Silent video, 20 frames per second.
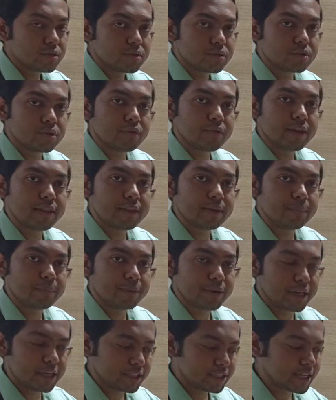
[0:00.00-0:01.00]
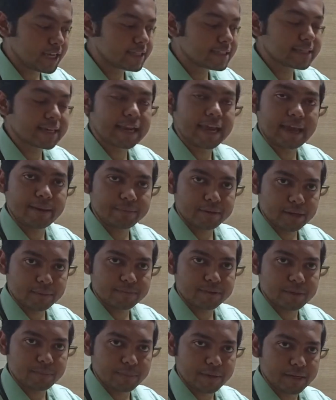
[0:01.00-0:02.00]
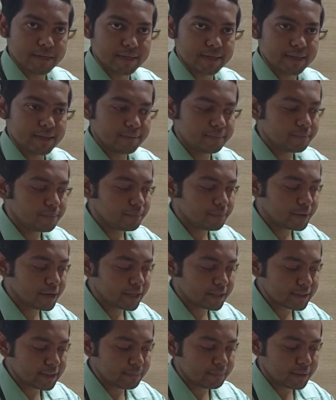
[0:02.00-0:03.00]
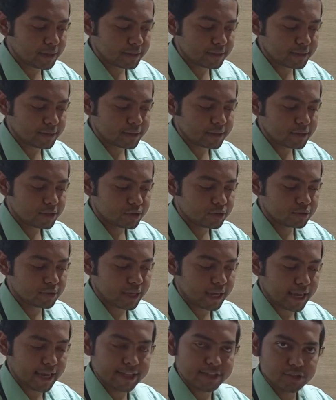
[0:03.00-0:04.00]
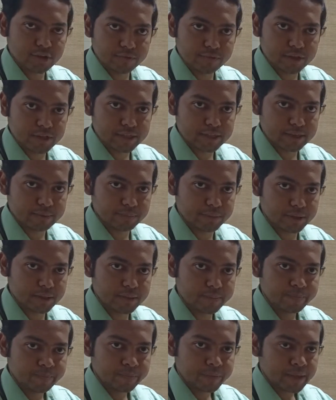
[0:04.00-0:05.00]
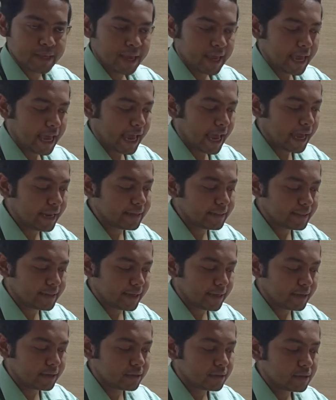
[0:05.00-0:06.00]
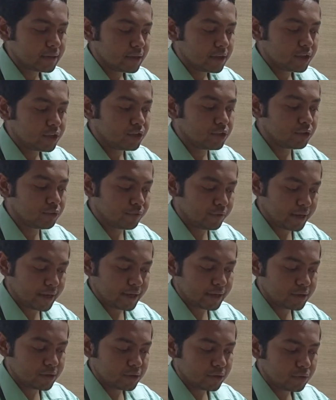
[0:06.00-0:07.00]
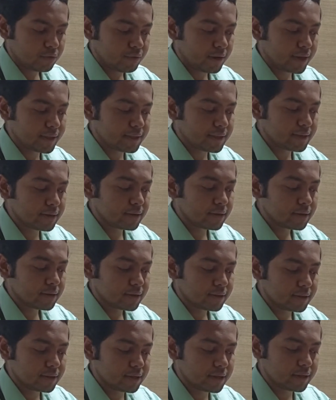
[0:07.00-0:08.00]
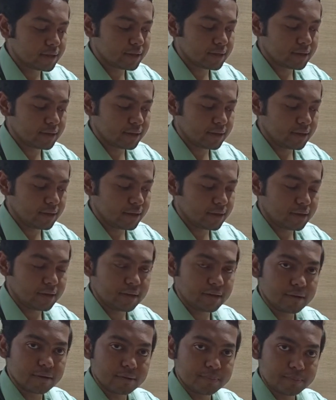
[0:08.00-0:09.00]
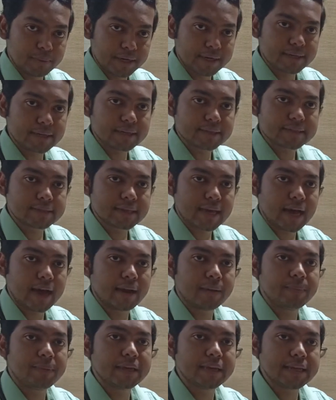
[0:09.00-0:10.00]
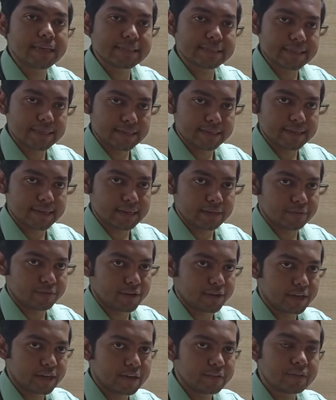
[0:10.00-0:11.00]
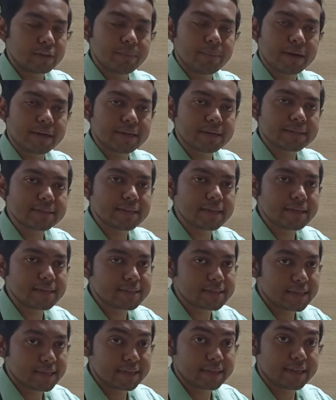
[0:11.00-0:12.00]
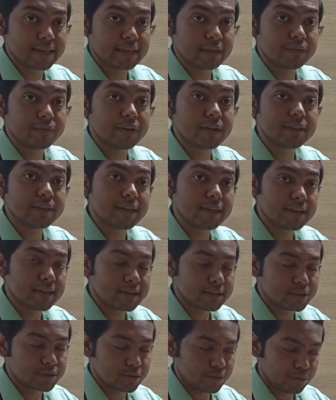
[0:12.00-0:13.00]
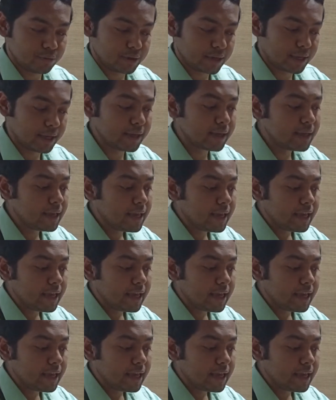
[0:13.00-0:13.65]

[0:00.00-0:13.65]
So when the breech has climbed up the perineum, bring the mother to the edge of the table and then you wait whether the buttocks are being easily delivered. If the buttocks are easily delivered, then it's okay.